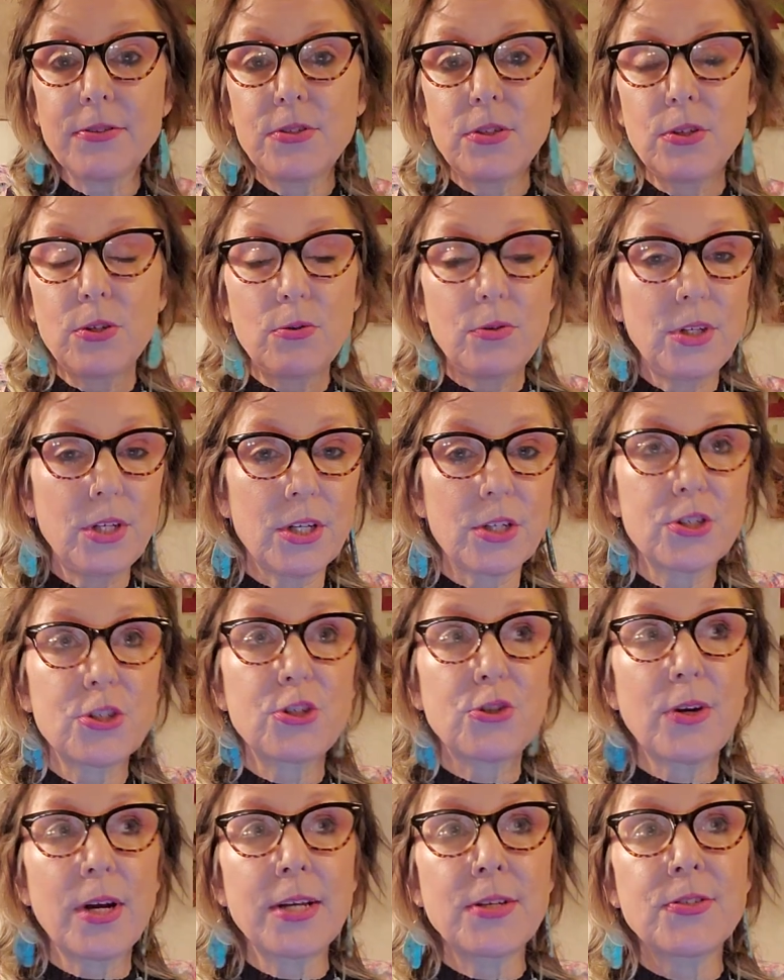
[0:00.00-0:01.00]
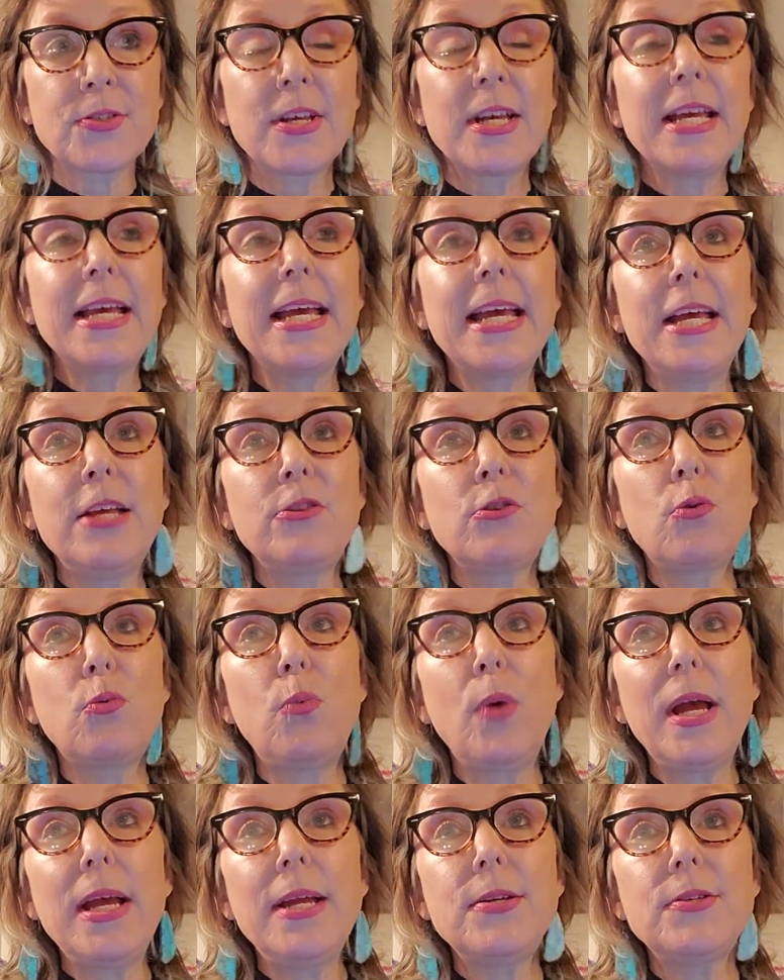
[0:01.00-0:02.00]
to you your strengths in the
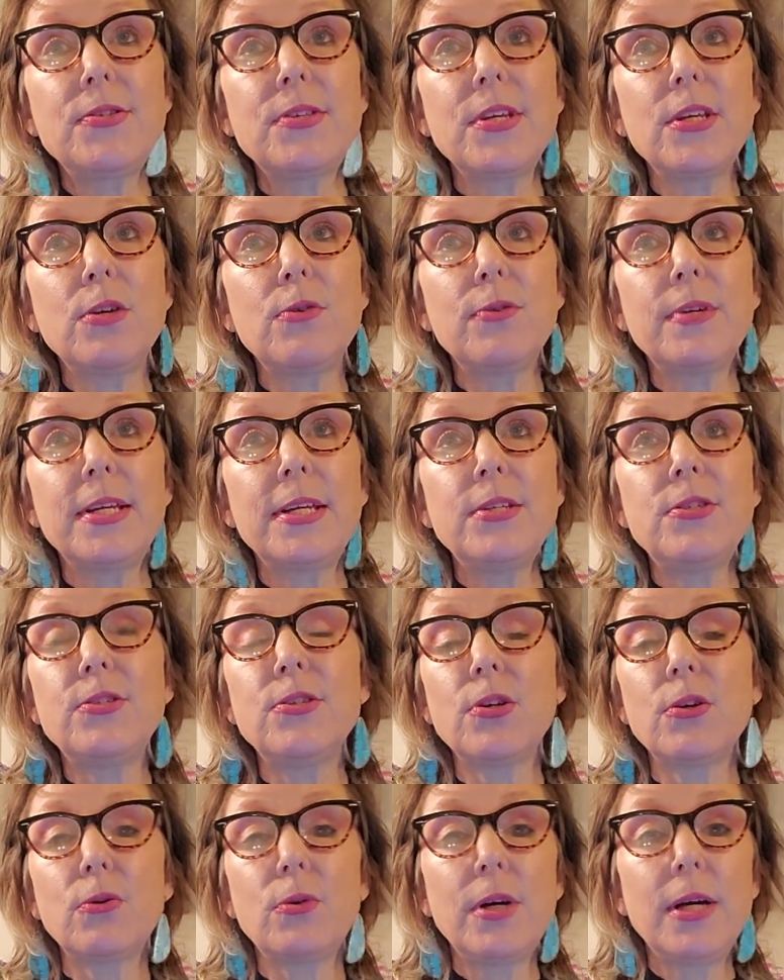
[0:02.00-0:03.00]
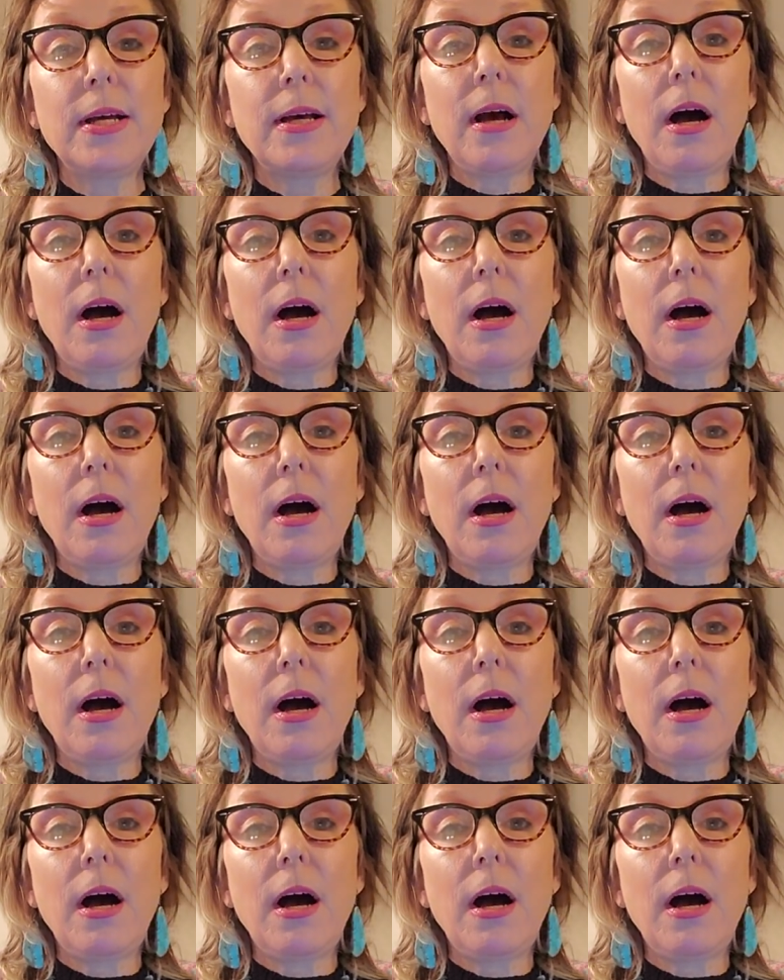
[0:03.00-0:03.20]
ways that you need to,